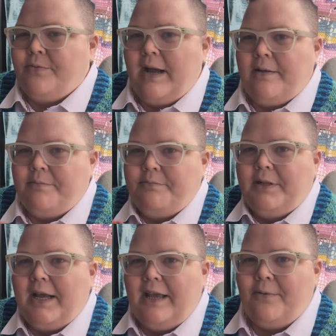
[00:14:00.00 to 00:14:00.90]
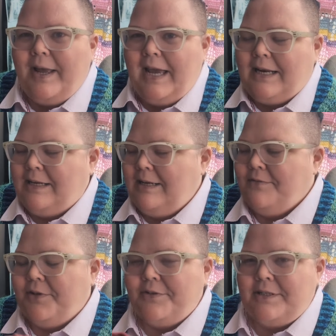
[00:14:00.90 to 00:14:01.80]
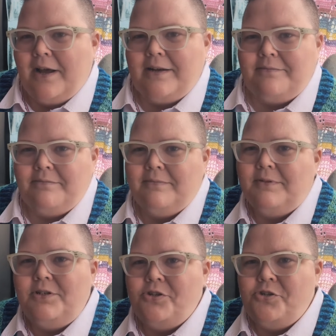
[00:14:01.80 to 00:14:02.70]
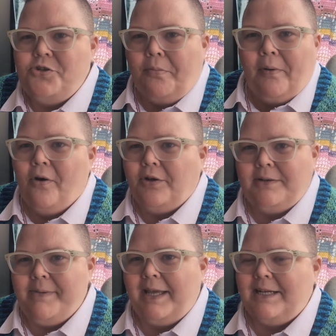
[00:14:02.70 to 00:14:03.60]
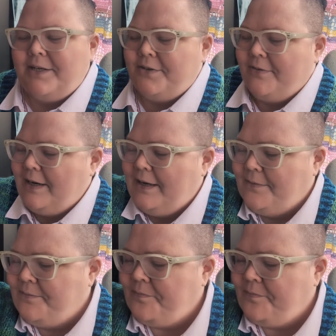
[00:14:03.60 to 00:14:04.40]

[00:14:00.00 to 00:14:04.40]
why I'm plugging away at it, even though it's not super holding my attention right now.